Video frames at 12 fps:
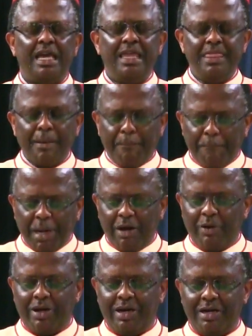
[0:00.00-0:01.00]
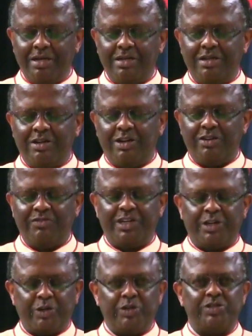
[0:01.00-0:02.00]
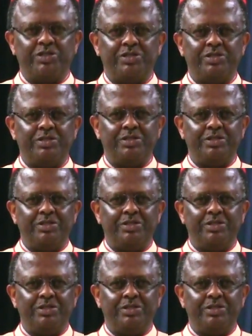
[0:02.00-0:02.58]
in the power of the cross